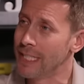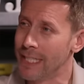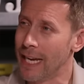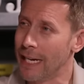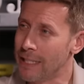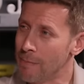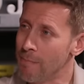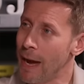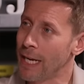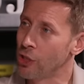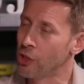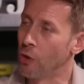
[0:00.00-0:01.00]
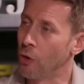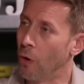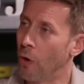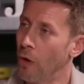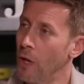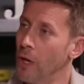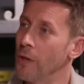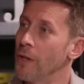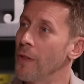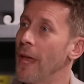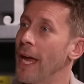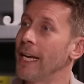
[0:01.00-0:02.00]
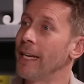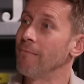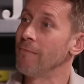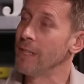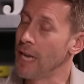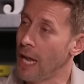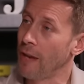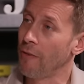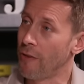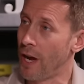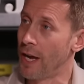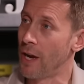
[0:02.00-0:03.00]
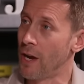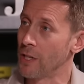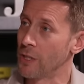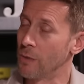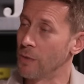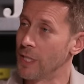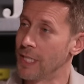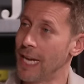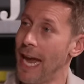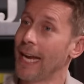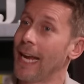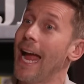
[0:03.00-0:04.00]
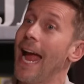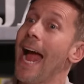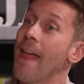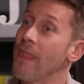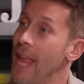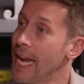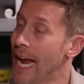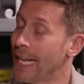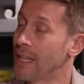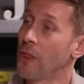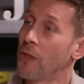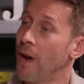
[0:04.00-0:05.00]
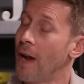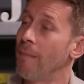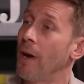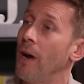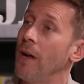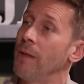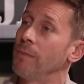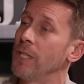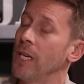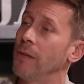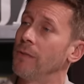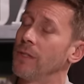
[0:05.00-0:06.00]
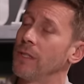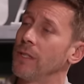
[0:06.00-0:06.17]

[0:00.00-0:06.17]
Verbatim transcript: today to make sure that they nullified Arsenal's attack and then had the threat in behind themselves.